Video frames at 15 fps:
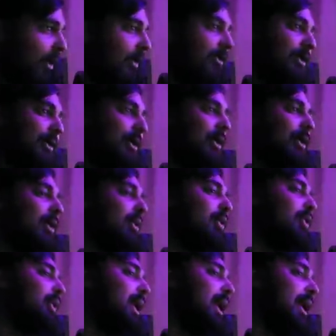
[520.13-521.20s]
also, you don't
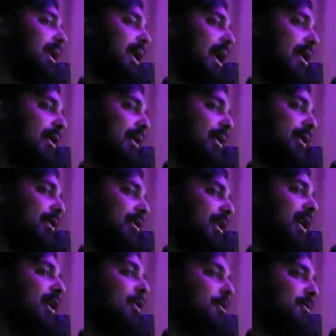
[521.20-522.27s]
create account on our
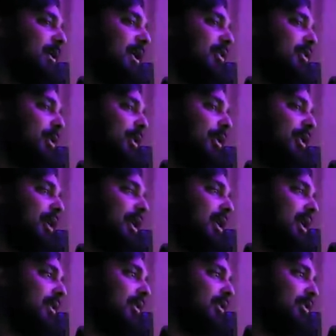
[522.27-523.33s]
site. You place order
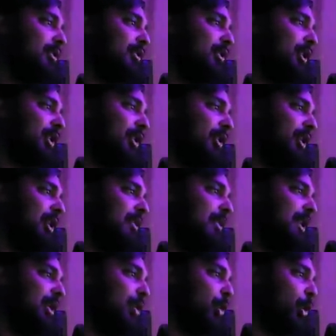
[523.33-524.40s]
and give us your secure
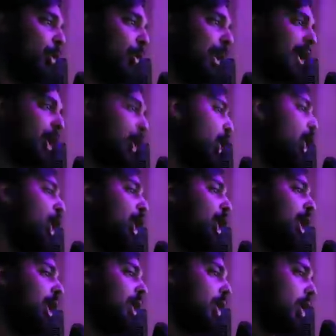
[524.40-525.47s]
email or Wickr.
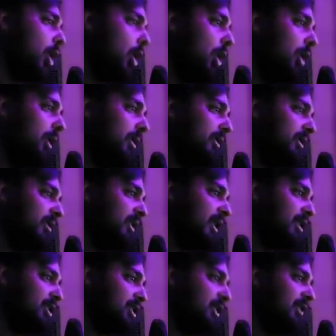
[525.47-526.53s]
All
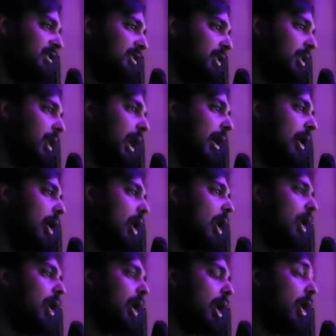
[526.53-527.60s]
discussions are,
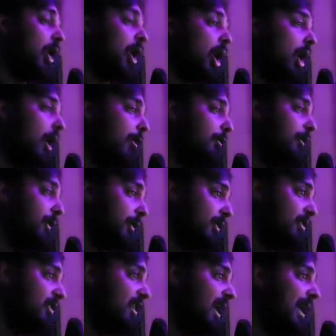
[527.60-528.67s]
are, are off the
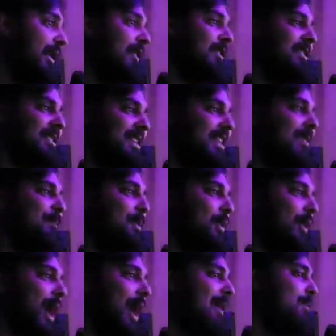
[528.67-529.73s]
site to keep
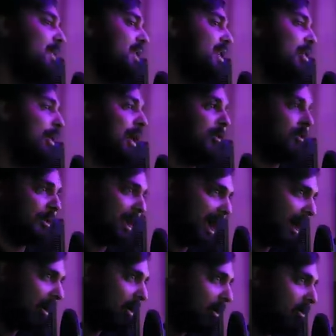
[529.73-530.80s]
your IP away from
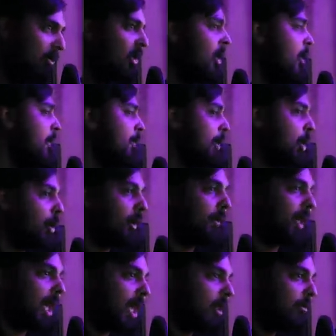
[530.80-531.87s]
hackers or
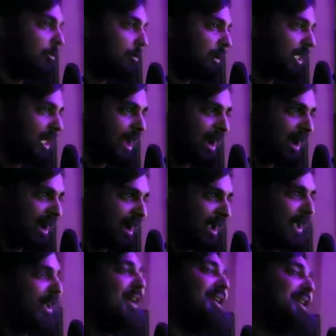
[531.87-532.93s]
the
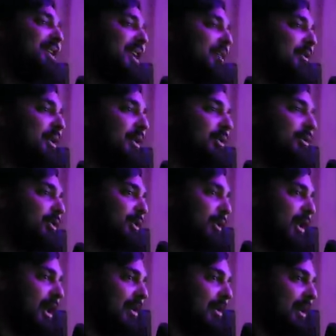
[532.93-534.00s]
FBI. Never use your
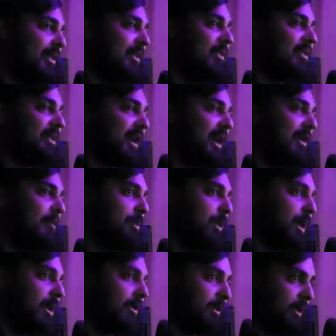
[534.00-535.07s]
name on this site,
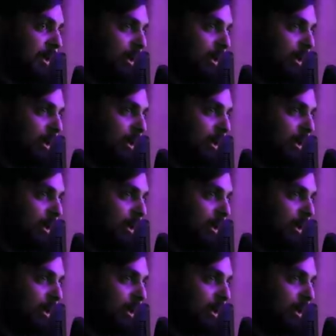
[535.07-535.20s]
place